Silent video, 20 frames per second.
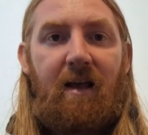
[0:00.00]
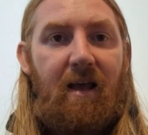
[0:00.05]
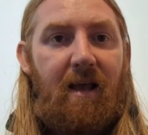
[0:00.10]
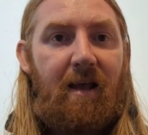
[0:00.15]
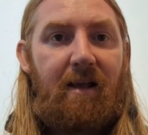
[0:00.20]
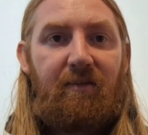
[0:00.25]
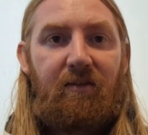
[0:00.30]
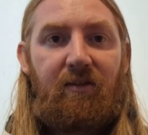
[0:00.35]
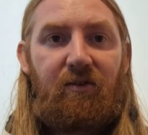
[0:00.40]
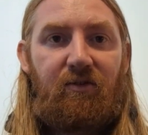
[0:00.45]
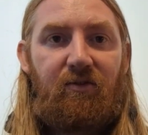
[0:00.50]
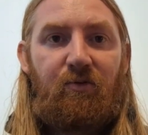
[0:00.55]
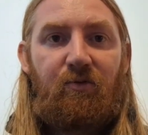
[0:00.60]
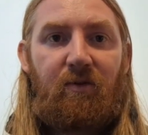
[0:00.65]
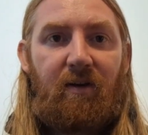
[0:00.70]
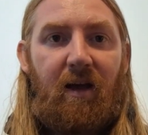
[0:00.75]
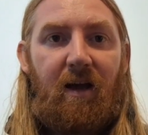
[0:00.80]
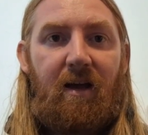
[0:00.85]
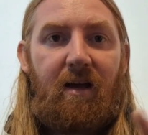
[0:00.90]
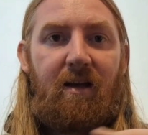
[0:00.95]
in the
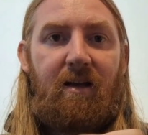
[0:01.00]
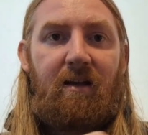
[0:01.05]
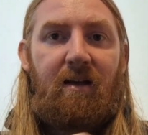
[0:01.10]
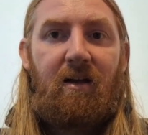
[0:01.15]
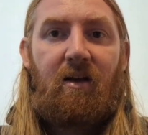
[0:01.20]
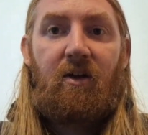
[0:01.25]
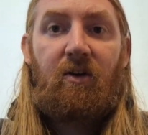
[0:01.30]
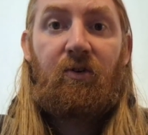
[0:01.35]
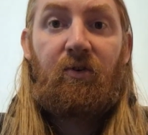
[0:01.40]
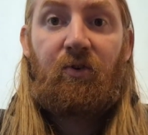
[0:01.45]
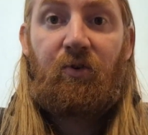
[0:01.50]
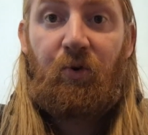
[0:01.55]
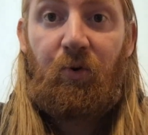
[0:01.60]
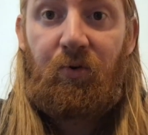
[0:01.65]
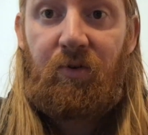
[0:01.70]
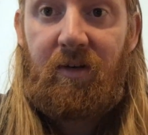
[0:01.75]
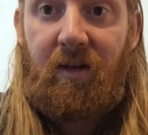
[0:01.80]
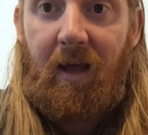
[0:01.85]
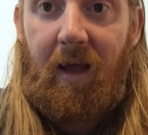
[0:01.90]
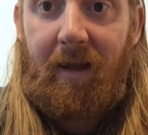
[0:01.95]
UK.
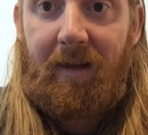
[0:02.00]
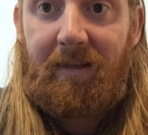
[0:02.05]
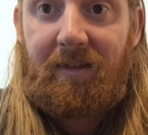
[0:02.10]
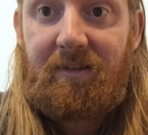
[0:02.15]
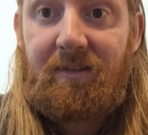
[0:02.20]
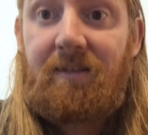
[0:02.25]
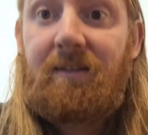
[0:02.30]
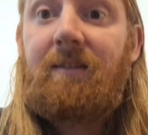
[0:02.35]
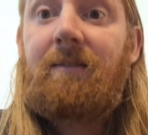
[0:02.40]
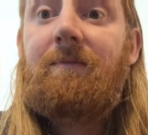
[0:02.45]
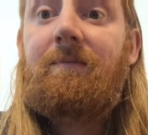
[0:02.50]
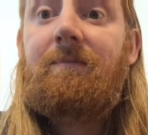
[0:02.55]
Good night.